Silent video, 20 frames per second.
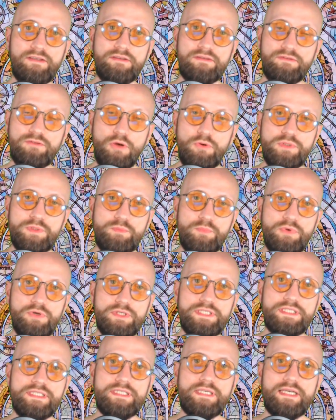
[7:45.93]
those
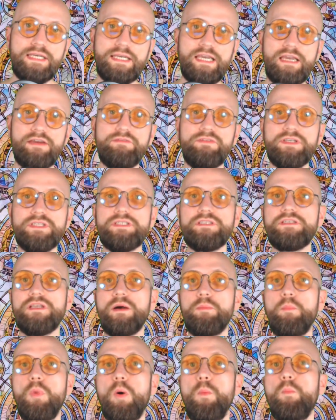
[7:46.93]
books gave us
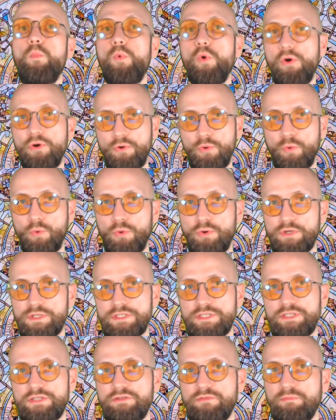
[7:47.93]
some more
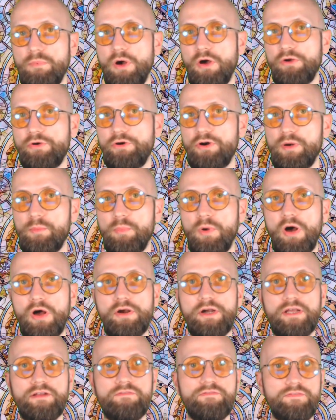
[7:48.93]
courts to ponder
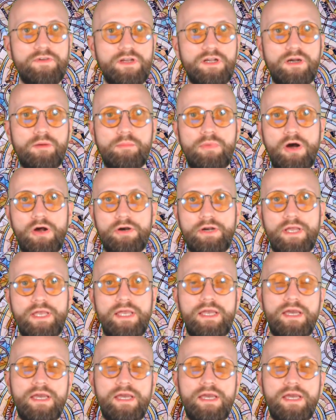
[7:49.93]
upon and think upon.